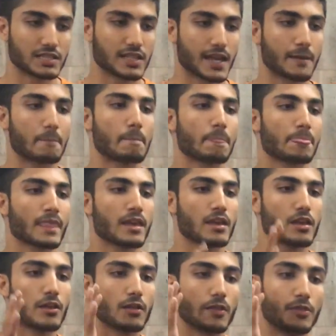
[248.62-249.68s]
is that
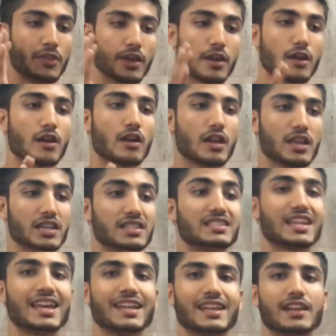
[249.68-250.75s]
there
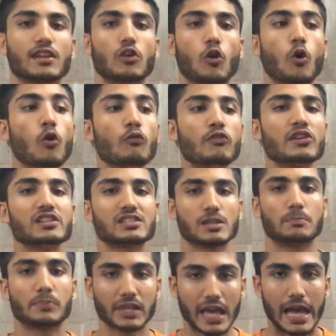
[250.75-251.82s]
is an
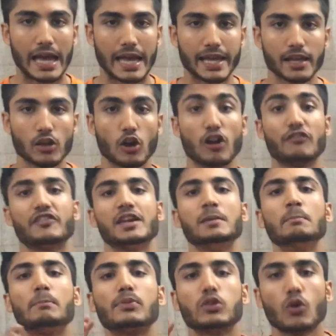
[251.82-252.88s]
oversupply of
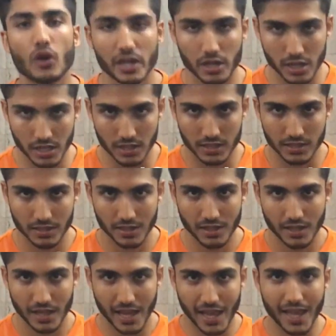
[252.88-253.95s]
employers
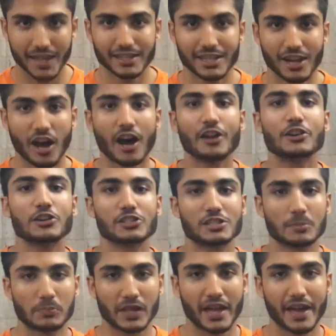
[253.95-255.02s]
and an
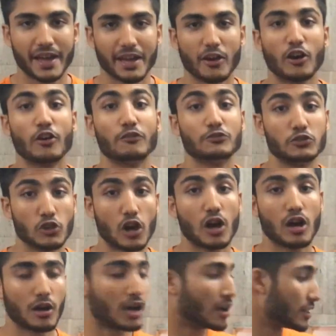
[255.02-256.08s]
undersupply
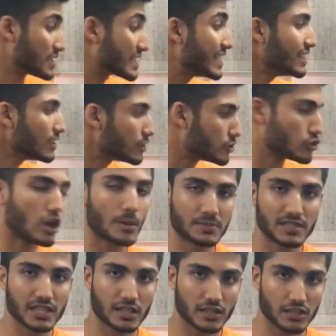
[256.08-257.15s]
of skilled
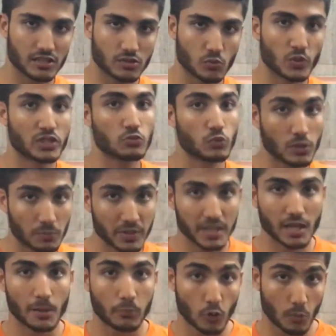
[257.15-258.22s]
job seekers, which would
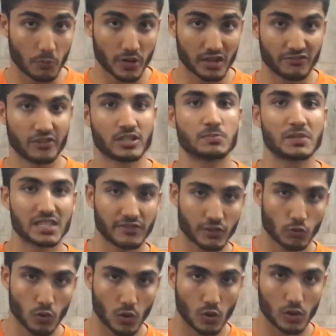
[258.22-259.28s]
be appropriate for a
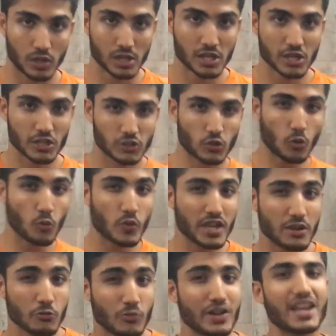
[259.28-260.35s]
specific role. So
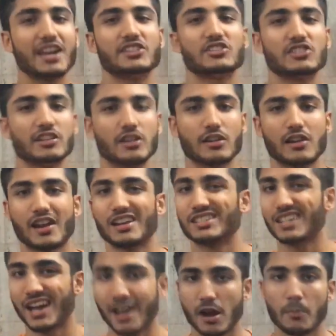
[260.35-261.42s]
we re-engineered our
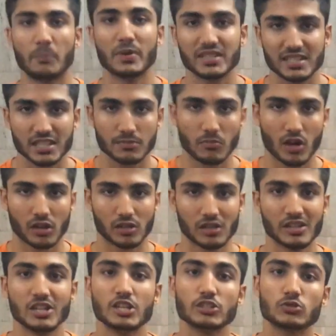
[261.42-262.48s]
entire business
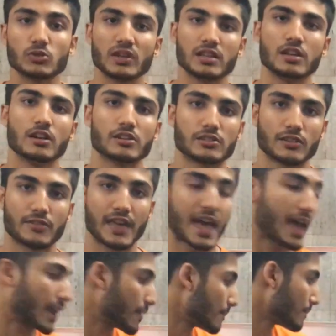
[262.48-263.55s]
model to adhere to
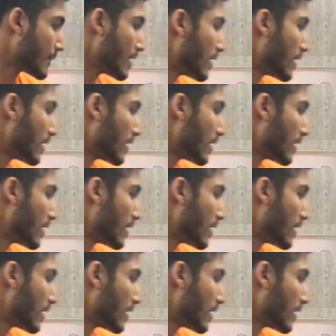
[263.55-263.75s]
that.